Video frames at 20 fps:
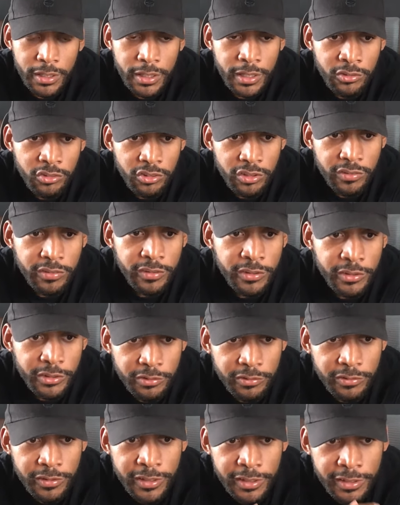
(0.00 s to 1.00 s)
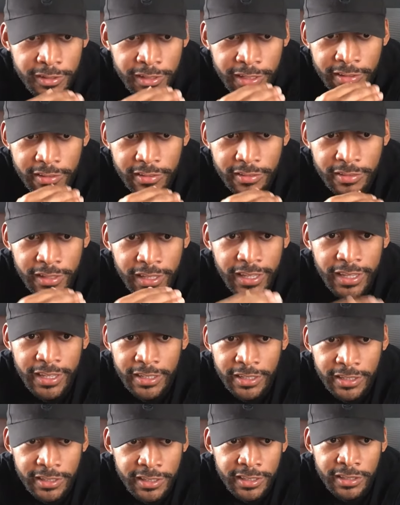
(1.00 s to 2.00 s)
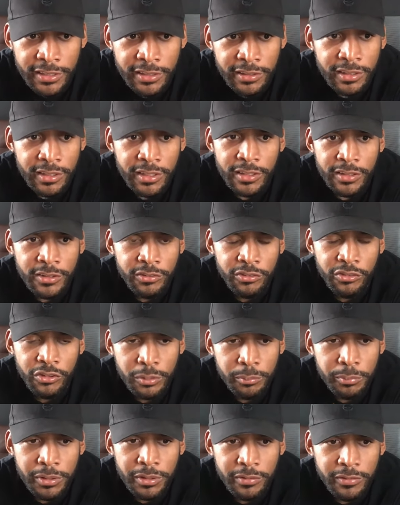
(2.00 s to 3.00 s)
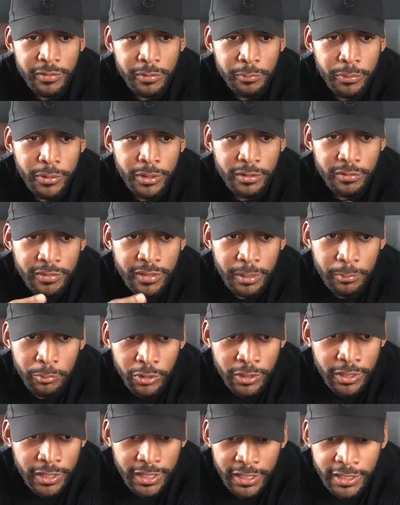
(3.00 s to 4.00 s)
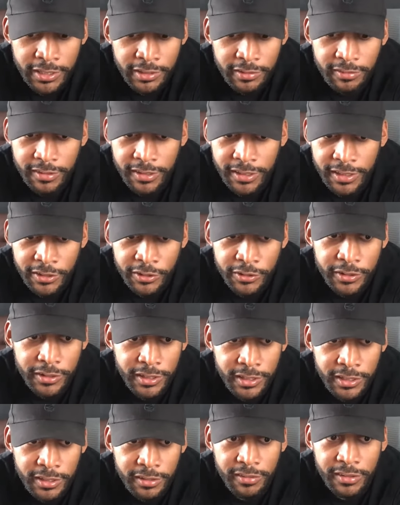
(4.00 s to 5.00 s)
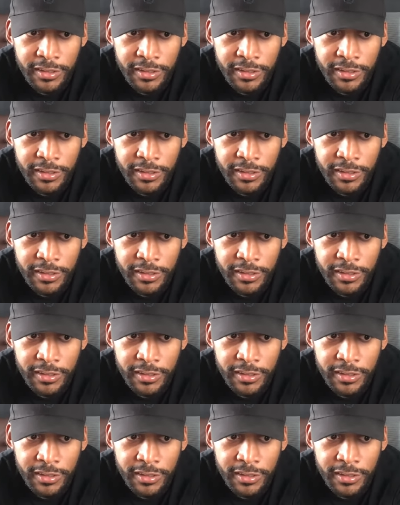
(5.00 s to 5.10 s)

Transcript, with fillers: And just understanding, like, the editing, there's going to be some parts that I'm going to edit together and cut it